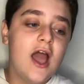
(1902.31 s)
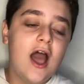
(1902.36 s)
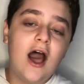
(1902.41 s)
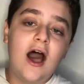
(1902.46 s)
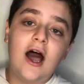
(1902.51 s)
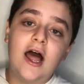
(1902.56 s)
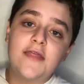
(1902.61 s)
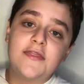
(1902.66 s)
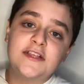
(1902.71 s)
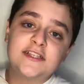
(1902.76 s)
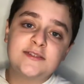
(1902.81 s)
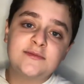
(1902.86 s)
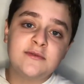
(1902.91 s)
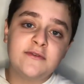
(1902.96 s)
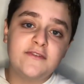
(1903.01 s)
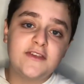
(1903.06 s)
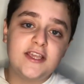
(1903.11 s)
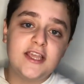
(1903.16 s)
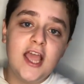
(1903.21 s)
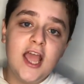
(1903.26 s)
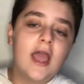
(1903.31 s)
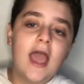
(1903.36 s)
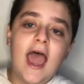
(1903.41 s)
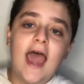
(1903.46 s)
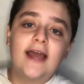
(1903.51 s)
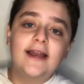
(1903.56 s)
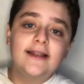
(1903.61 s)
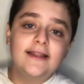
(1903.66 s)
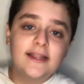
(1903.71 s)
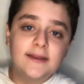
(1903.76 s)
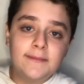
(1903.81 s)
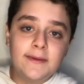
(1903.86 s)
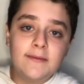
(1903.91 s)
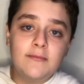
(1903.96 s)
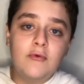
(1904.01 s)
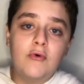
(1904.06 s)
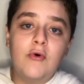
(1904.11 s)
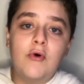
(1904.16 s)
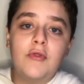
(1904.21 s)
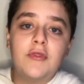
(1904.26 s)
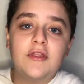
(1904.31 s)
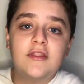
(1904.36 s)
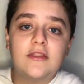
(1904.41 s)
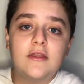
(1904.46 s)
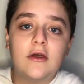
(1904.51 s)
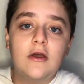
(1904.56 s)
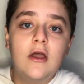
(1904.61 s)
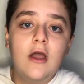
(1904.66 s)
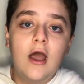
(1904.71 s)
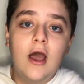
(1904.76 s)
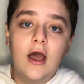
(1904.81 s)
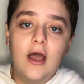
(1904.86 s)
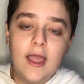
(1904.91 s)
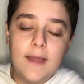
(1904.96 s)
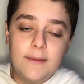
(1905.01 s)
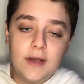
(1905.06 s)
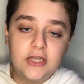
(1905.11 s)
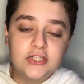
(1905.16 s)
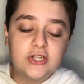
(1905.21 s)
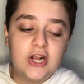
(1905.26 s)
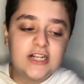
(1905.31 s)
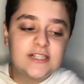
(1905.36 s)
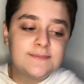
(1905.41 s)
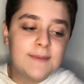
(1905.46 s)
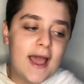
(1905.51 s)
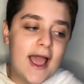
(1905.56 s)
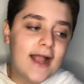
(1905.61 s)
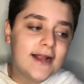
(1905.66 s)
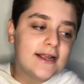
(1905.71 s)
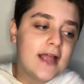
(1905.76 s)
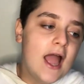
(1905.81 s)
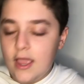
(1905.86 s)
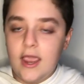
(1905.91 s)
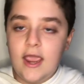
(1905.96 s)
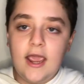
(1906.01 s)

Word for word: uh, and this movie had a little bit more than the uh, Empire Strikes Back,